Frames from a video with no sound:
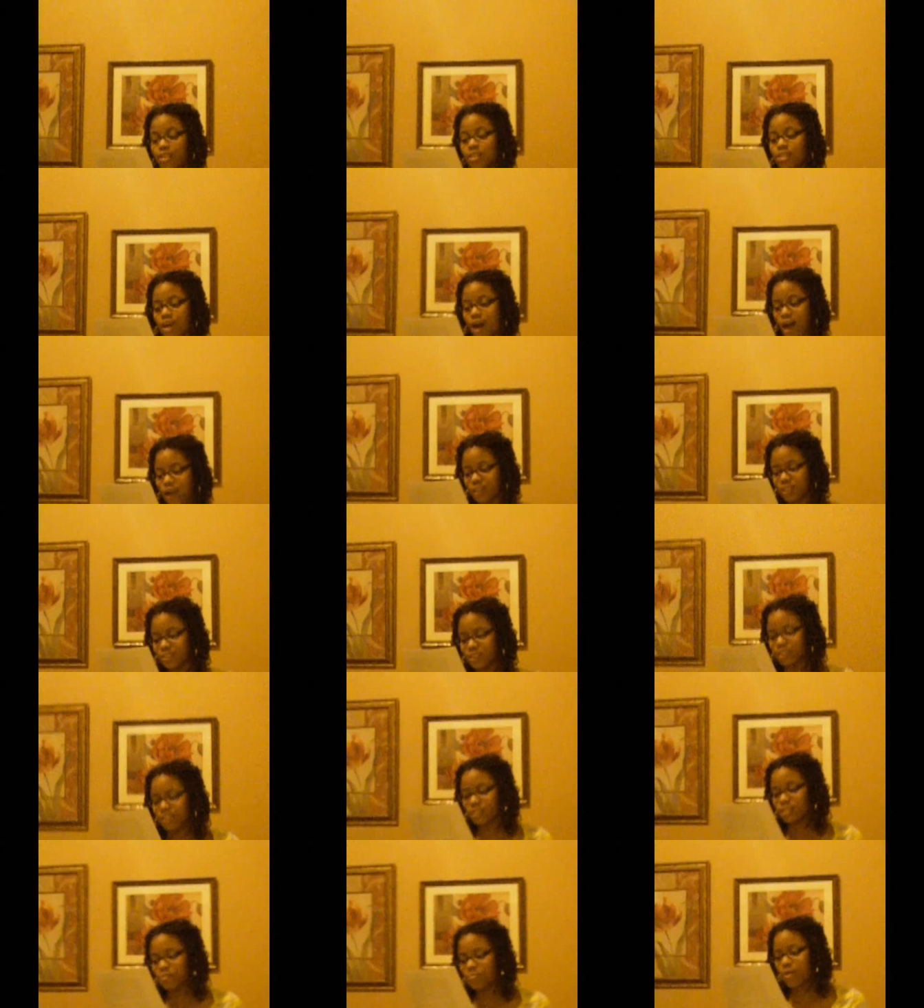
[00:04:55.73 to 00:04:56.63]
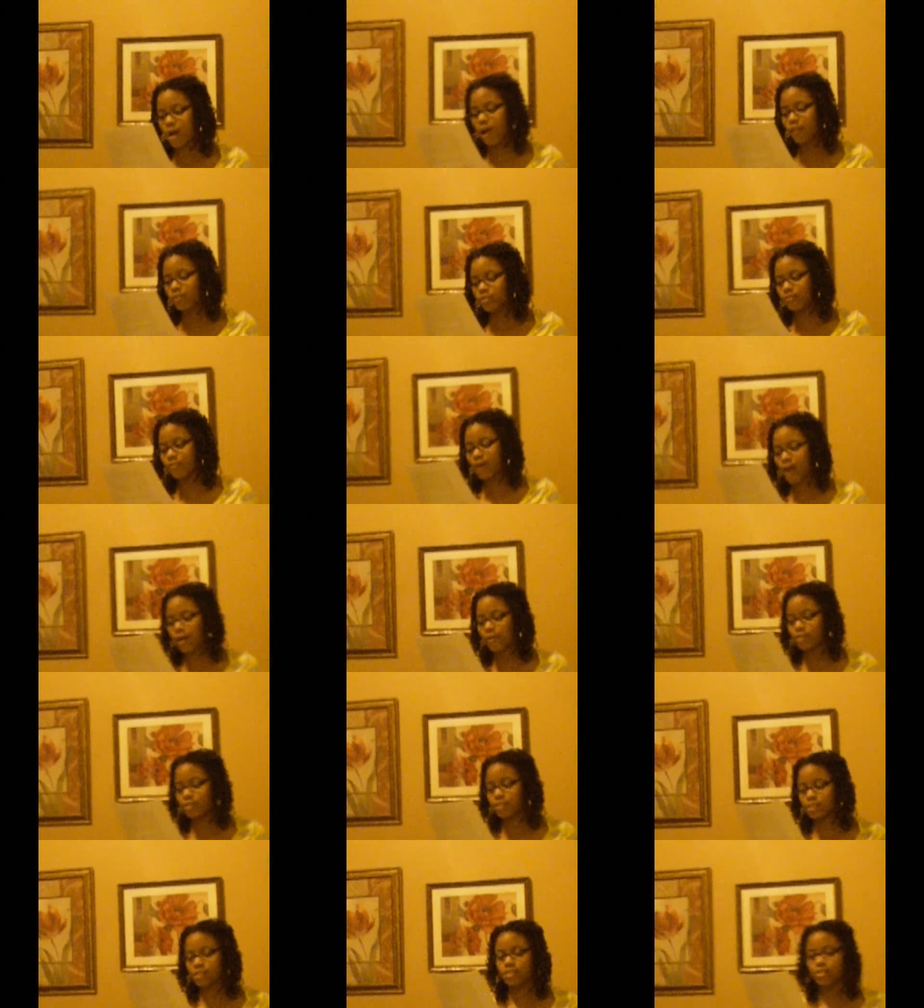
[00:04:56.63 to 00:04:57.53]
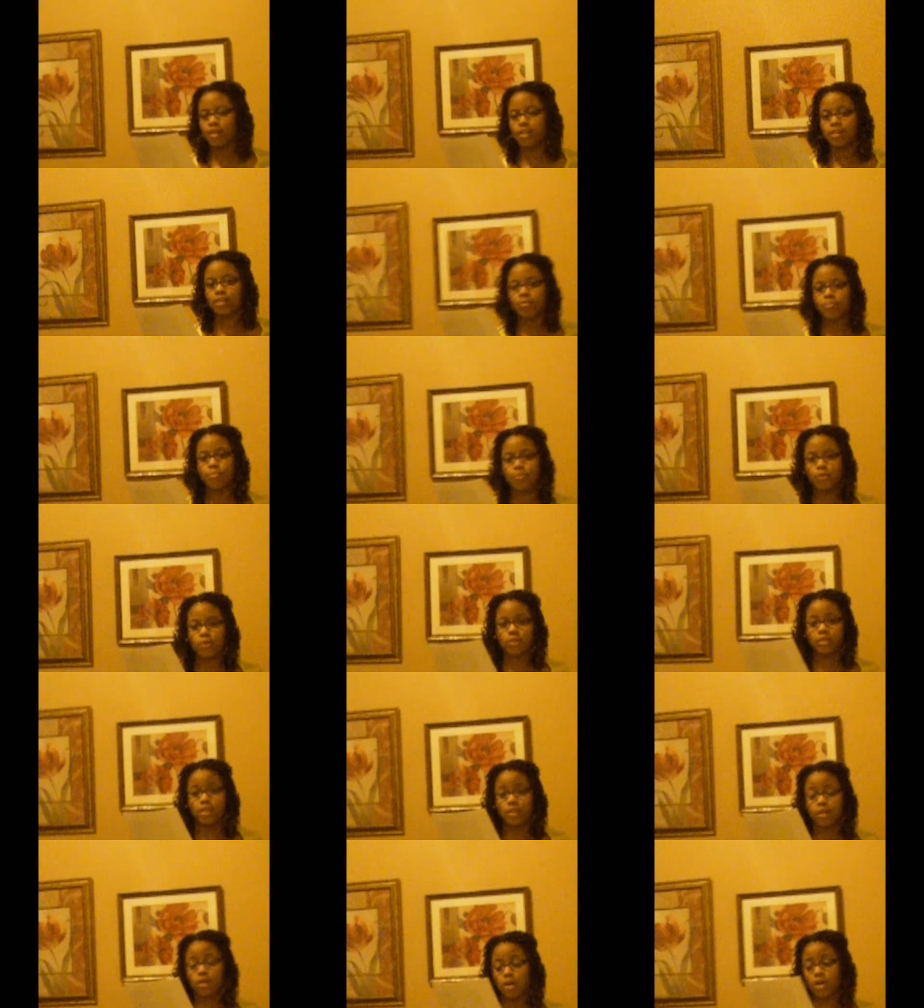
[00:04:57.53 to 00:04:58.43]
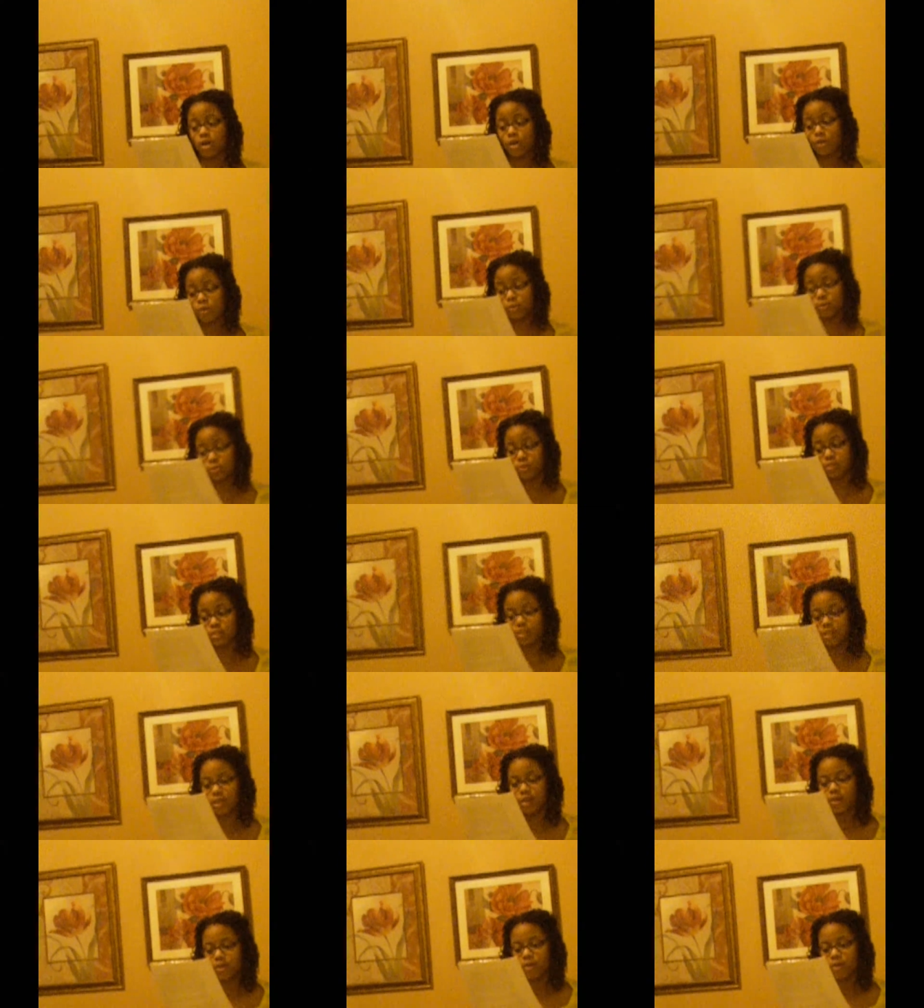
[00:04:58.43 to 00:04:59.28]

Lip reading: the doctors, the parvovirus is nothing more than a cold.